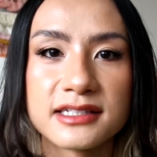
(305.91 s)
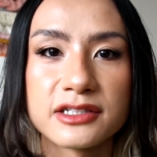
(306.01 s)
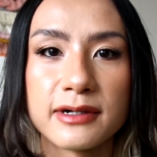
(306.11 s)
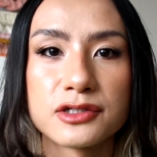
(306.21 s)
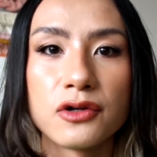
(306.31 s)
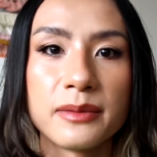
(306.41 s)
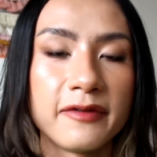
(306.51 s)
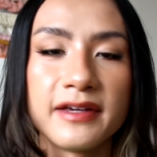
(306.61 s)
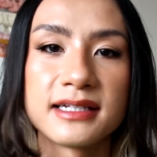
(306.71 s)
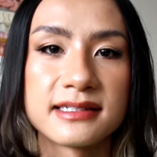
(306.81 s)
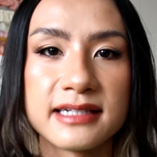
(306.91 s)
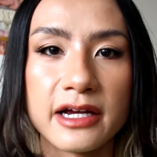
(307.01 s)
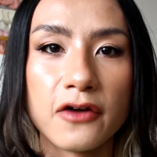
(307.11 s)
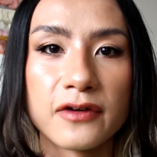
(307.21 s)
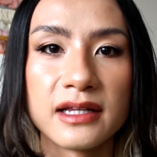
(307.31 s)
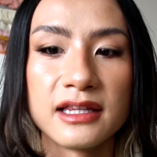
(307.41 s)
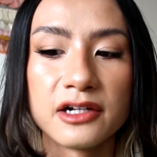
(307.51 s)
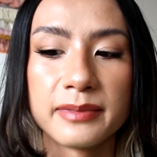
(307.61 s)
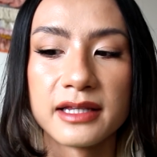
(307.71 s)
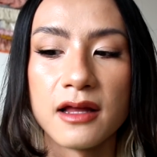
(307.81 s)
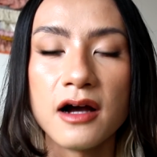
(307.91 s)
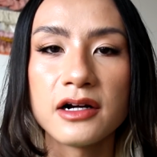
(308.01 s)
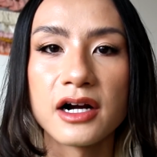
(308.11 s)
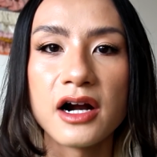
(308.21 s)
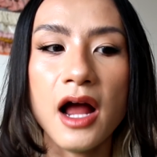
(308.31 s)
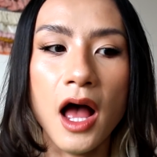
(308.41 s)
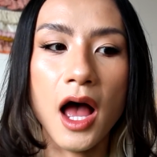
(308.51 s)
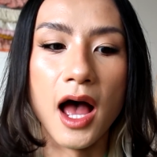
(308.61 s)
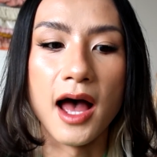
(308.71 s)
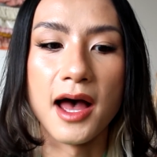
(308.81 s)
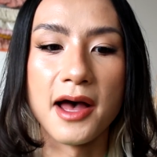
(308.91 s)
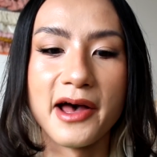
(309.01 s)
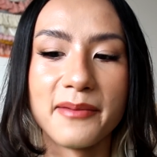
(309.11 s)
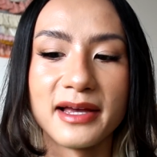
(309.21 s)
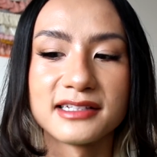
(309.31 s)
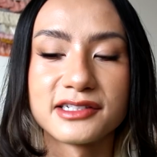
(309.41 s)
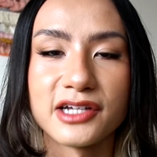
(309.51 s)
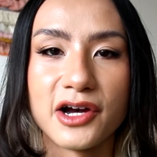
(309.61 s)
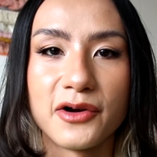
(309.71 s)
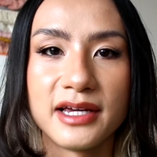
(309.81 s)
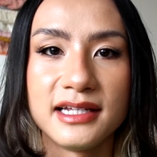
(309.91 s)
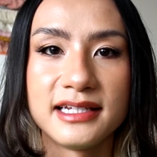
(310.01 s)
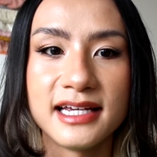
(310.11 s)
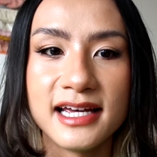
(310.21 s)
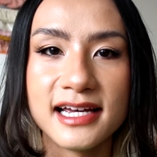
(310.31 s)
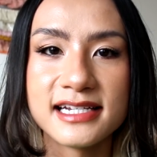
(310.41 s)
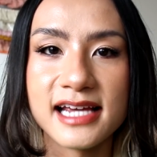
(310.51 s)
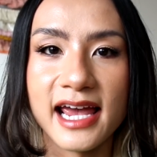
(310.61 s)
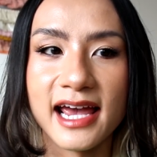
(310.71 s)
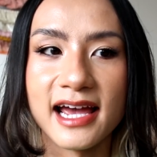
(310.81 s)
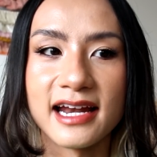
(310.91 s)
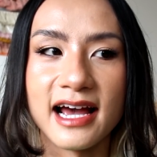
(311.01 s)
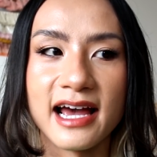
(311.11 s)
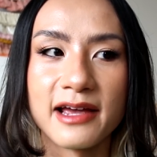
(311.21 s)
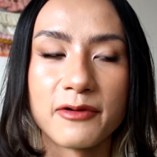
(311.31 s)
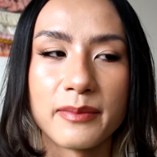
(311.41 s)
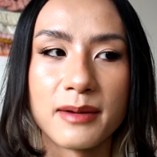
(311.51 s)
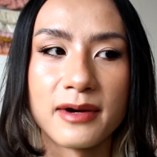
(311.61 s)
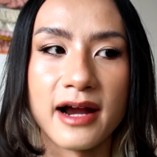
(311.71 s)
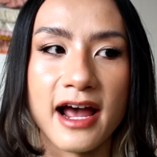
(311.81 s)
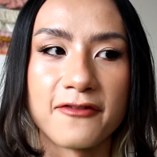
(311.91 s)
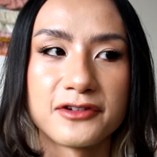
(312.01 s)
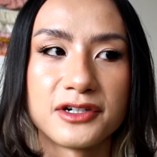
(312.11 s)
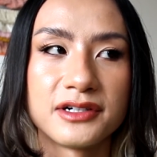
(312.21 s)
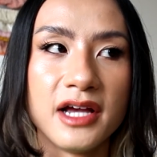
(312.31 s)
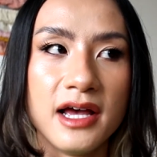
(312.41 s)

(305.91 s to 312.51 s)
so I told him if he could stay over a little bit longer, and so he did. And I remember after